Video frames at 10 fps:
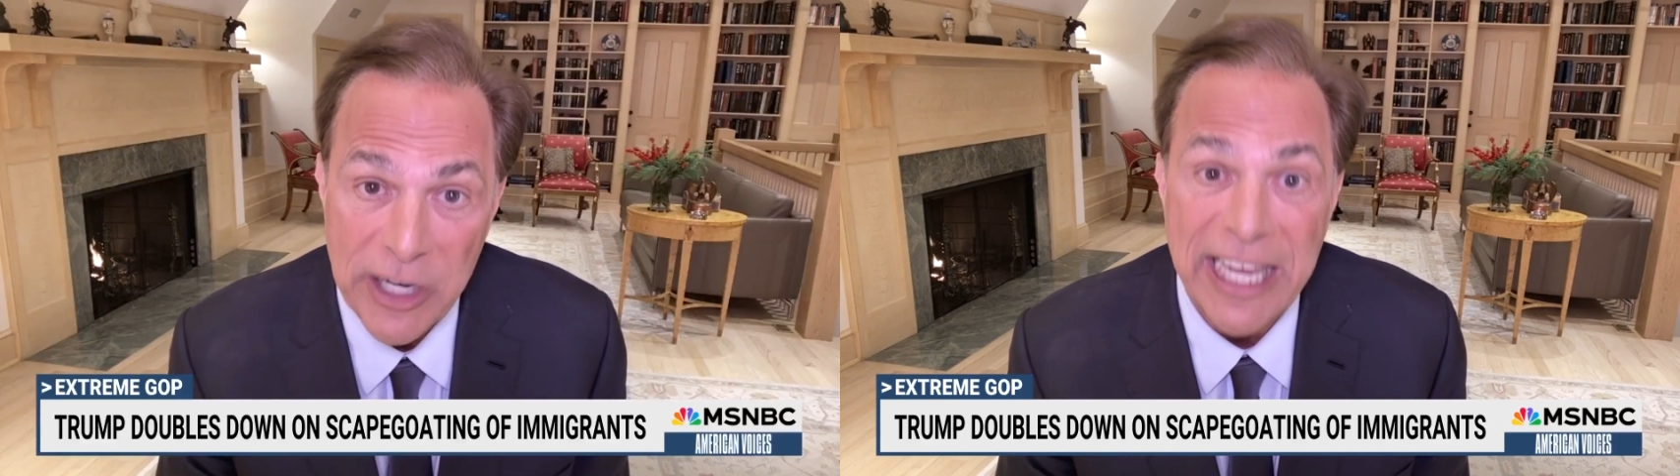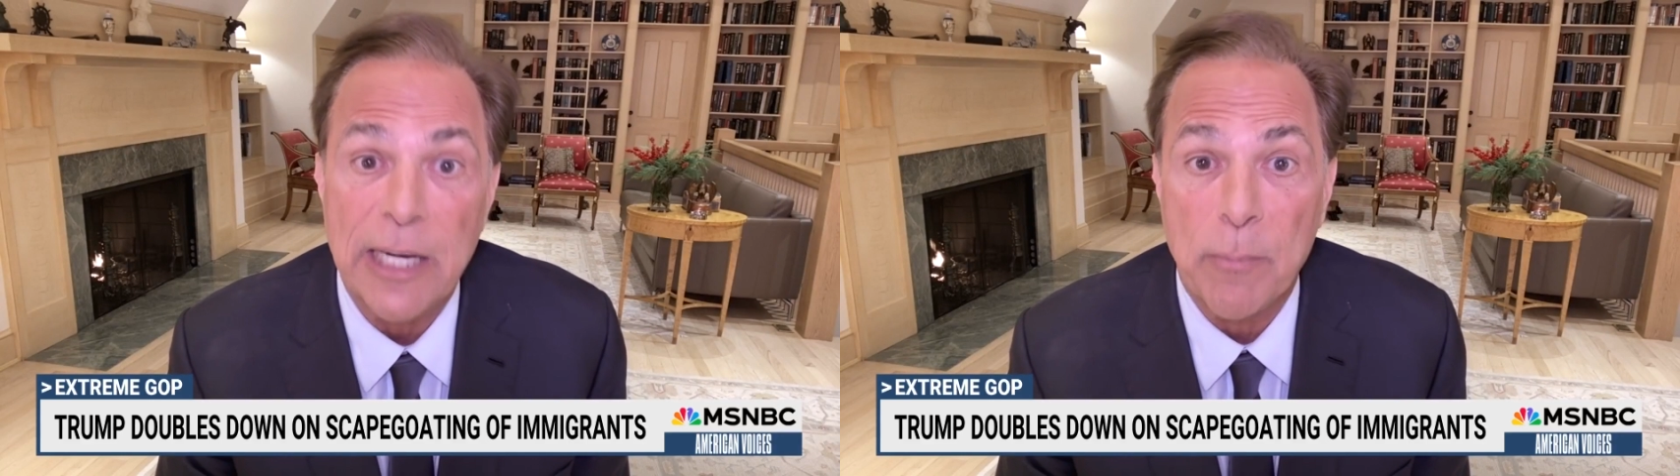
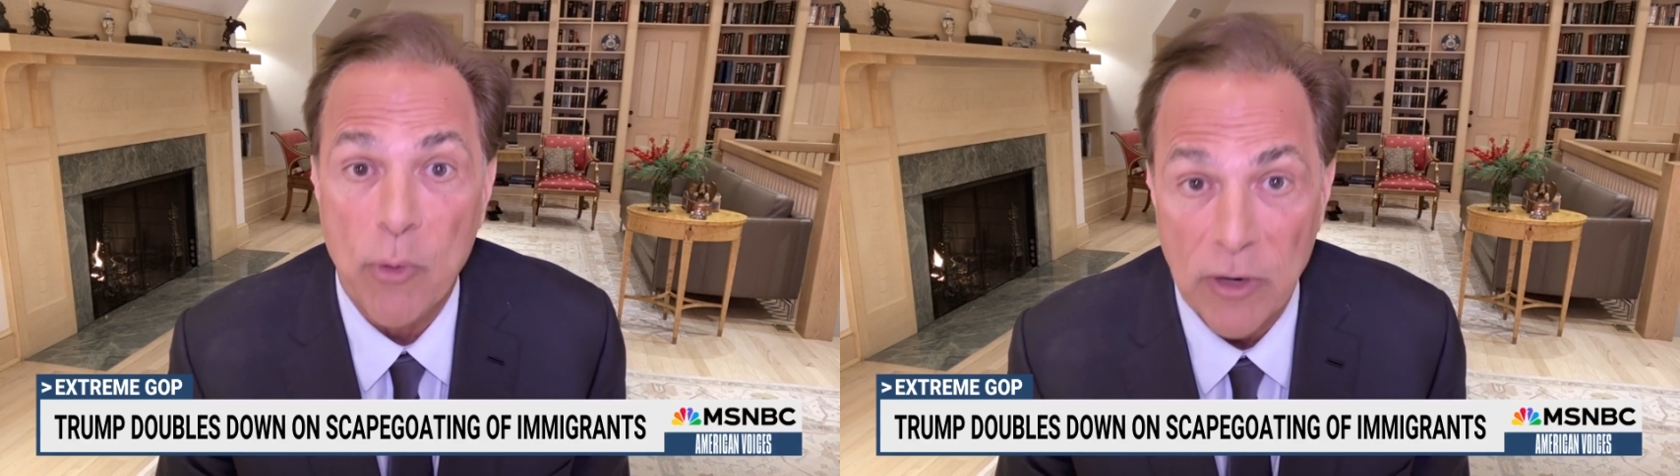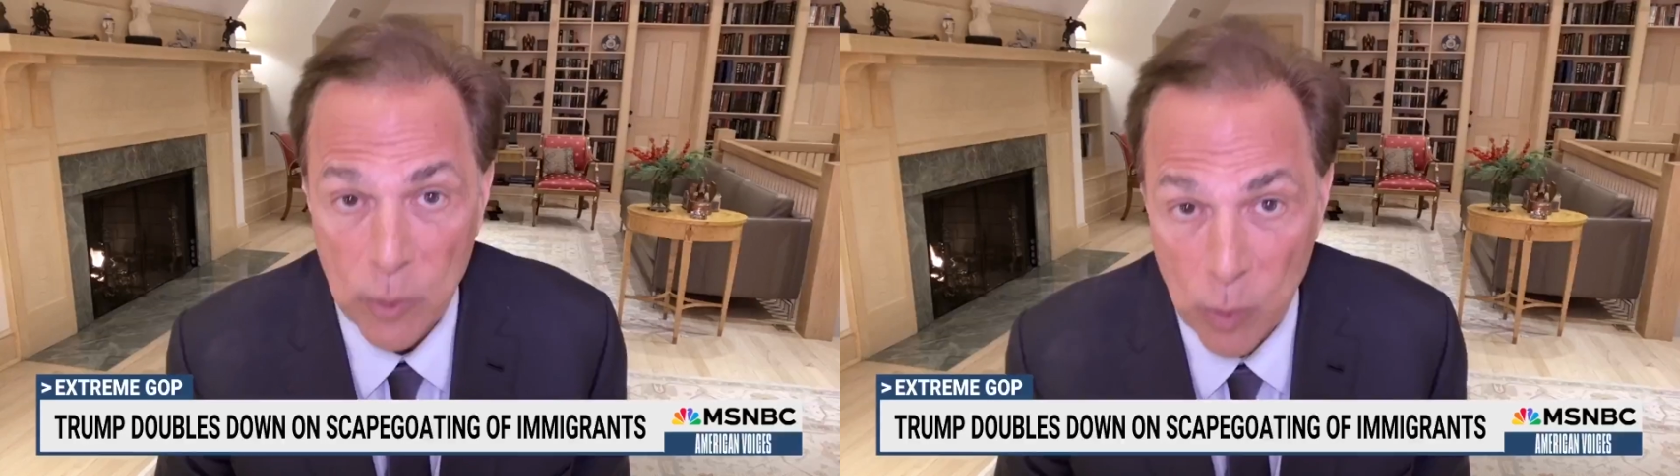in
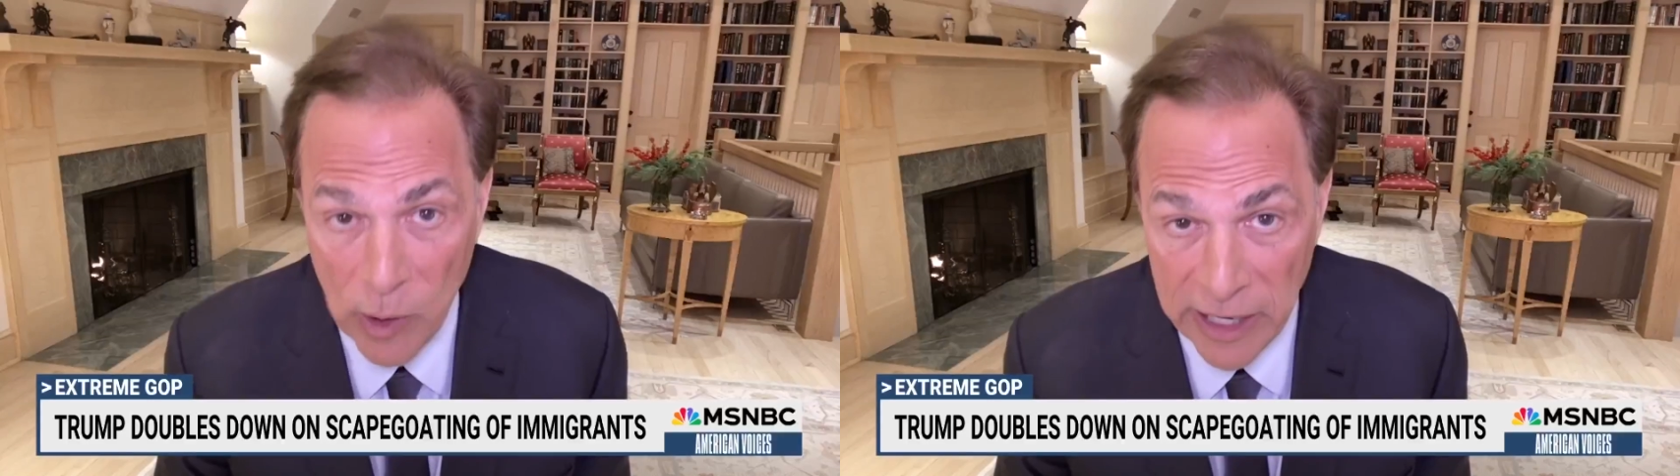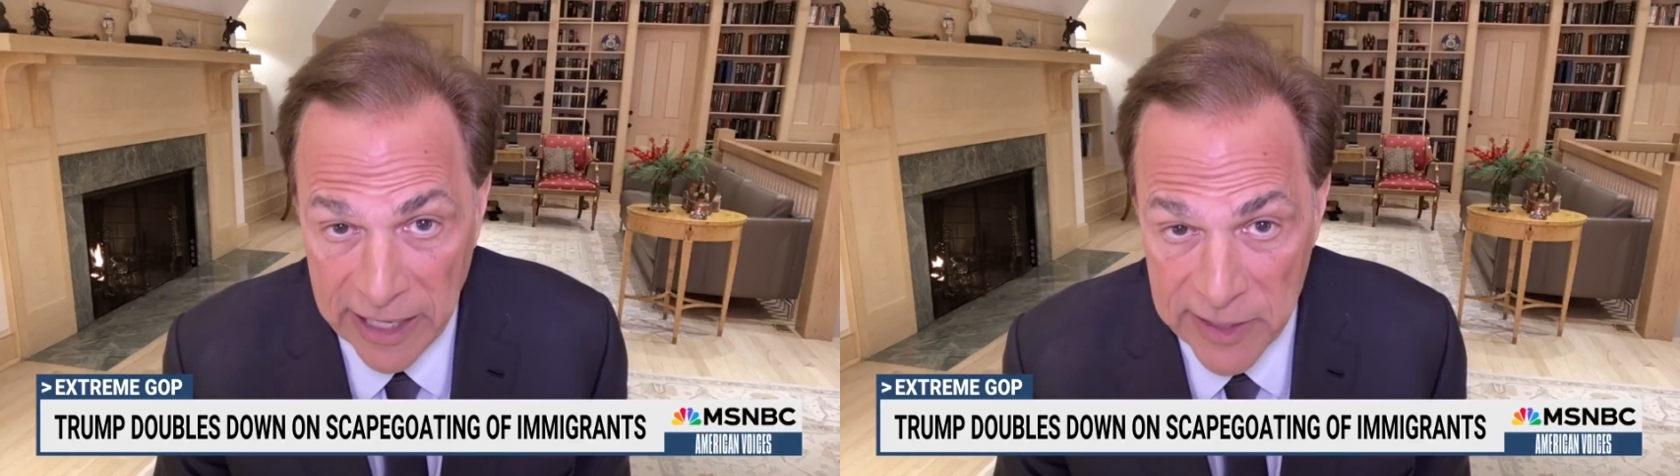important
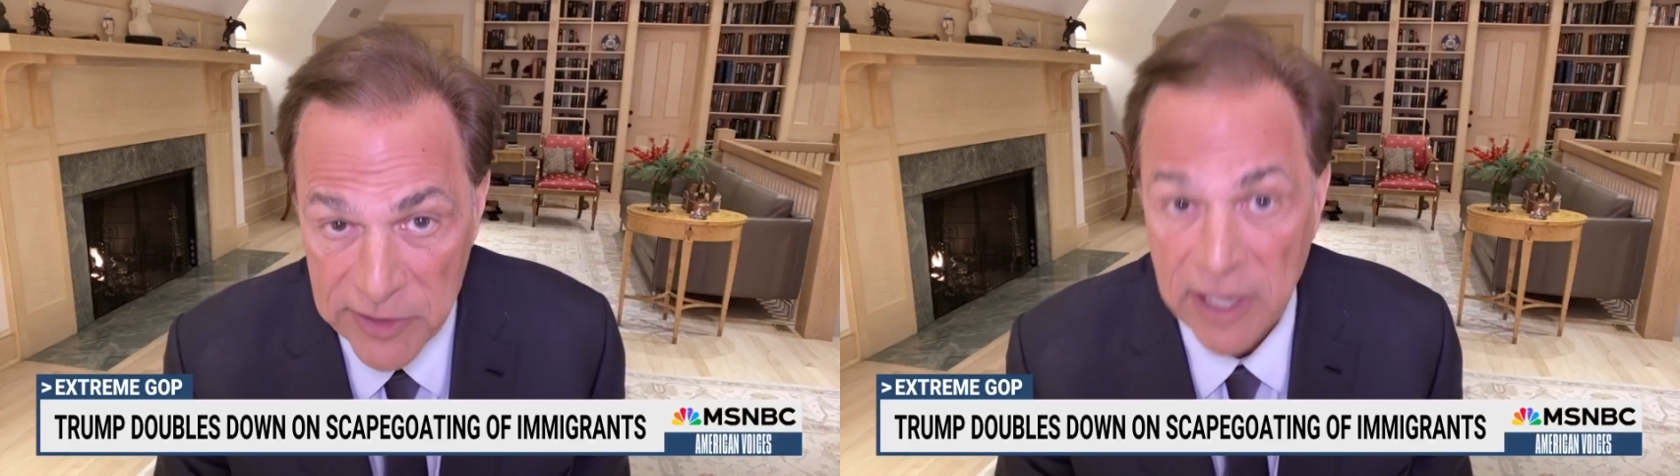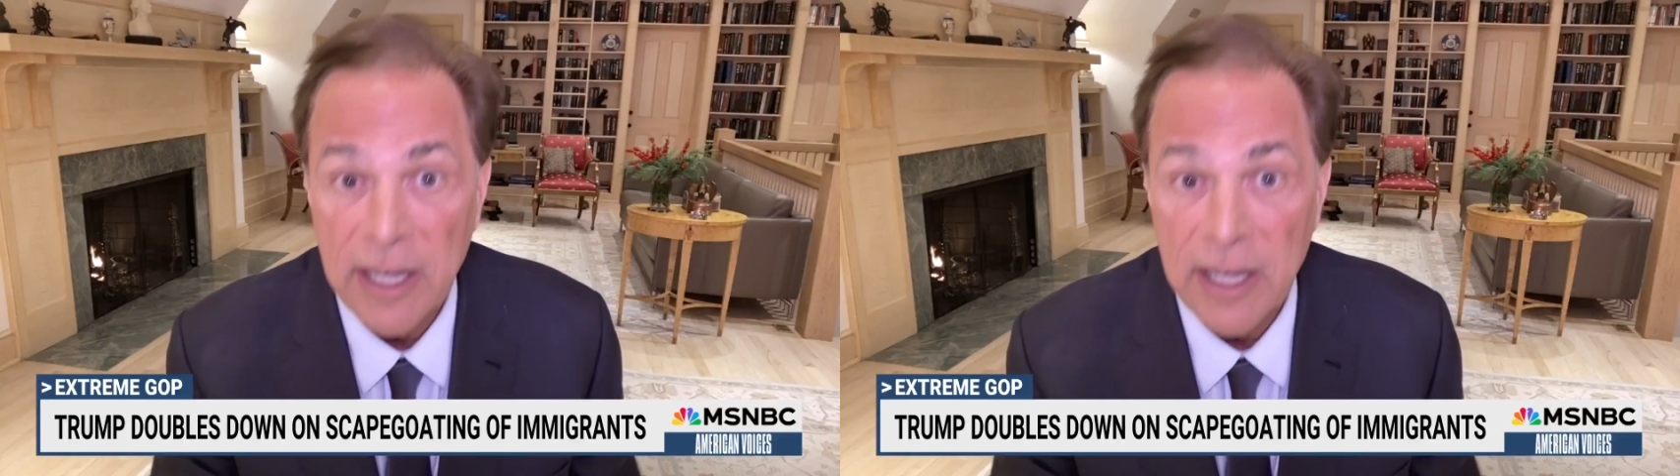ways,